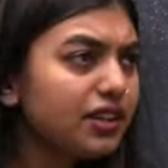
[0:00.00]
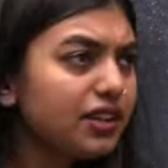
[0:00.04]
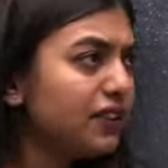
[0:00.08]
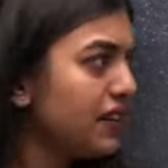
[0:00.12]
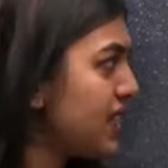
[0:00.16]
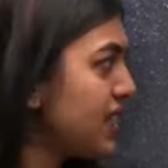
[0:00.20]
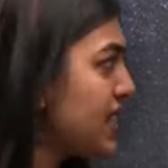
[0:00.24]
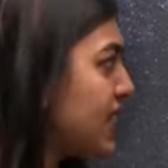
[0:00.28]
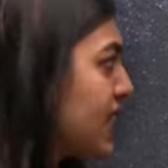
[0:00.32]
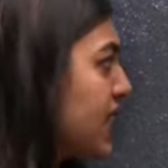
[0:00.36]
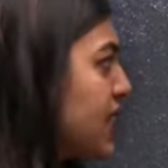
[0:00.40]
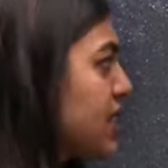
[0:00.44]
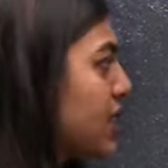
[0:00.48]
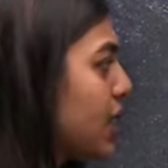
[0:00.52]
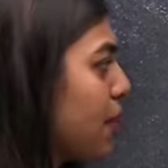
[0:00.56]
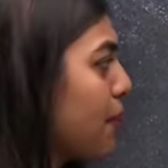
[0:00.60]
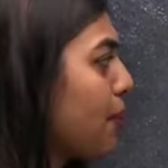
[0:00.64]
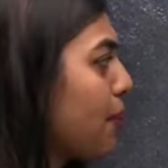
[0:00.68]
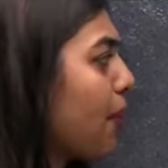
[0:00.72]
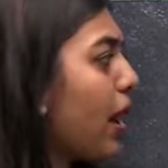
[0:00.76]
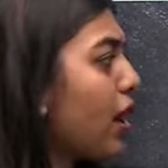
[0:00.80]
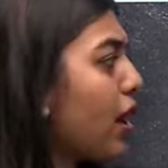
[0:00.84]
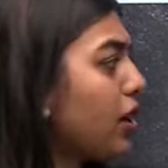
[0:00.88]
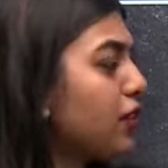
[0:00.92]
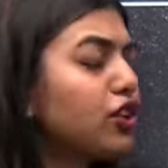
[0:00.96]
Did we see some
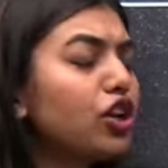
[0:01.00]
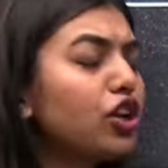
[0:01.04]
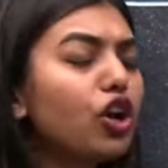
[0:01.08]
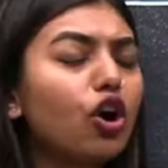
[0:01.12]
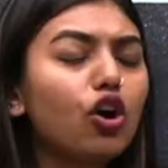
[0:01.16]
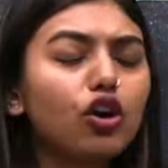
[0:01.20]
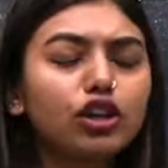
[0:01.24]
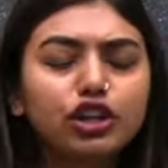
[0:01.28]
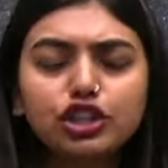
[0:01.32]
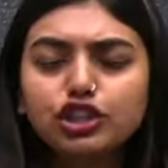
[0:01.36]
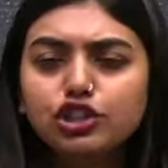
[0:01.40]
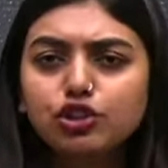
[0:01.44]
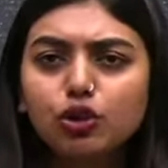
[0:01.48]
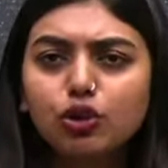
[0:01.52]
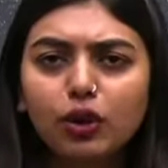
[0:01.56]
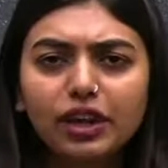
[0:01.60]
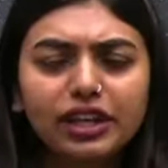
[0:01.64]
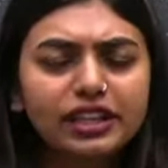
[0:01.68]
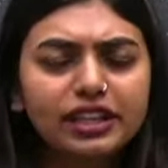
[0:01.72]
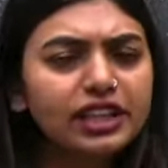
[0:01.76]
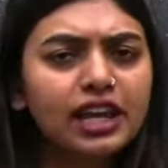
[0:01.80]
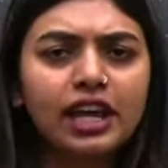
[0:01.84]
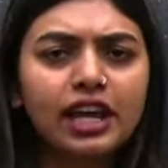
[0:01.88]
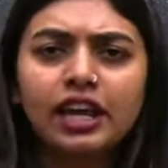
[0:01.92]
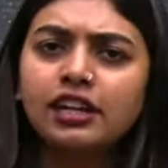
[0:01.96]
part of the orange
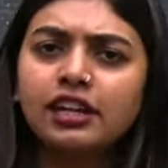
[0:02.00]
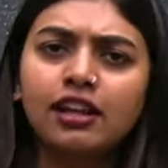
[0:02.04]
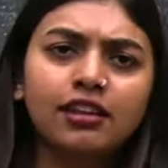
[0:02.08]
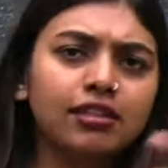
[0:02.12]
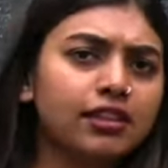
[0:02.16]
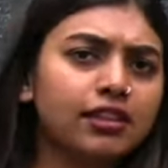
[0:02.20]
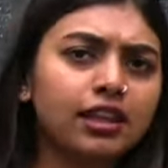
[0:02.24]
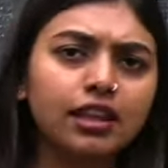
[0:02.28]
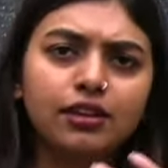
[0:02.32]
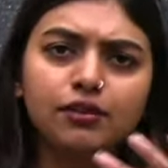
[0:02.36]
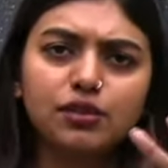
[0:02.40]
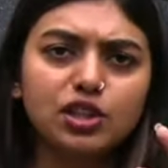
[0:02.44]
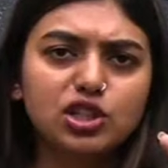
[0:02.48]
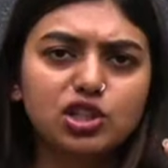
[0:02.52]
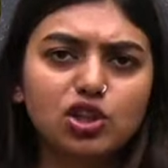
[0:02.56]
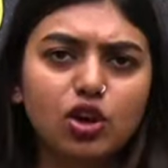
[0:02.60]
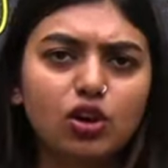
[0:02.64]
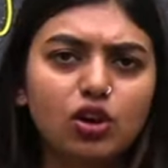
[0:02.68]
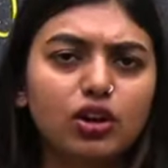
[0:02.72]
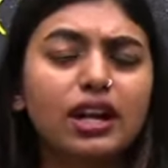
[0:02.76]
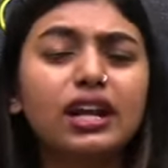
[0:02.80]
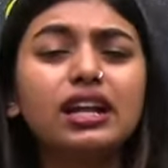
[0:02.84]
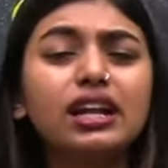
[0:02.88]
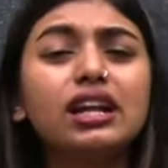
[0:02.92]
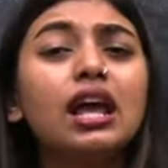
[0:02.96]
going there? Nothing we saw,
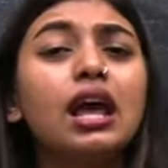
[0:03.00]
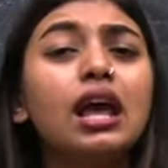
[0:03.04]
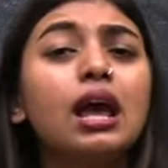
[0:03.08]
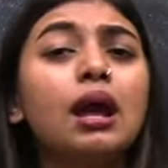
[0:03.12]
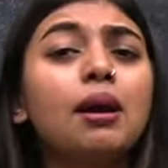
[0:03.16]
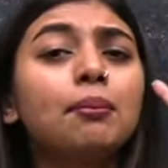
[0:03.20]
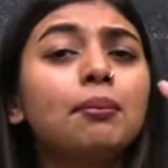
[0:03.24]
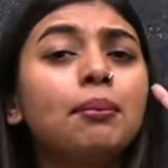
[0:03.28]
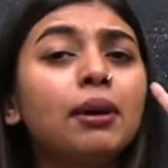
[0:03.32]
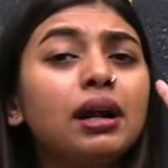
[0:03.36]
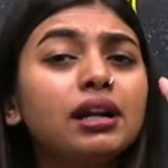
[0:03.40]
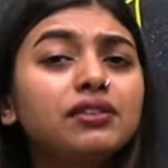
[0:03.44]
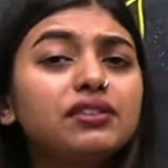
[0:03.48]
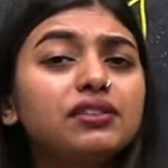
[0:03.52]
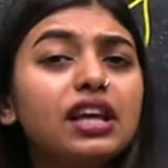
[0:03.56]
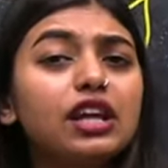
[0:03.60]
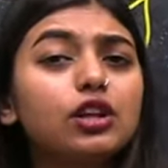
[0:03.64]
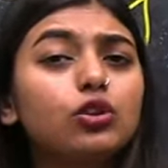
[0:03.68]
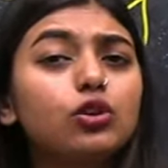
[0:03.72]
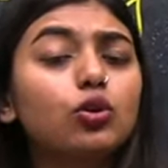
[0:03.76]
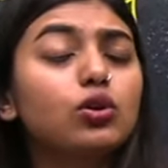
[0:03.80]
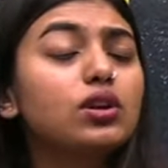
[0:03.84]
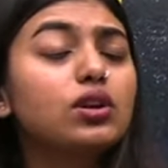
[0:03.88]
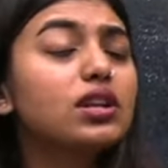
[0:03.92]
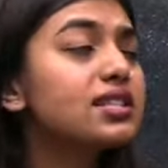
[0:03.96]
right? But they
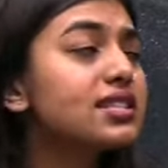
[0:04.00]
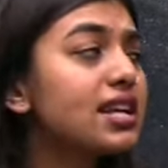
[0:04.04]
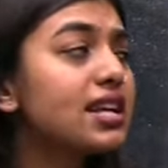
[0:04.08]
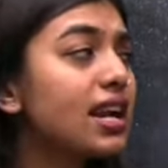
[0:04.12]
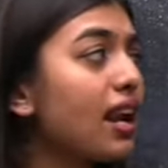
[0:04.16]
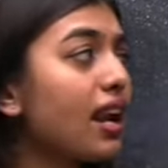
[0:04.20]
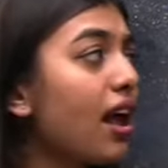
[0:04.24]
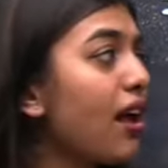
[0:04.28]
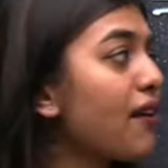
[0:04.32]
noticed that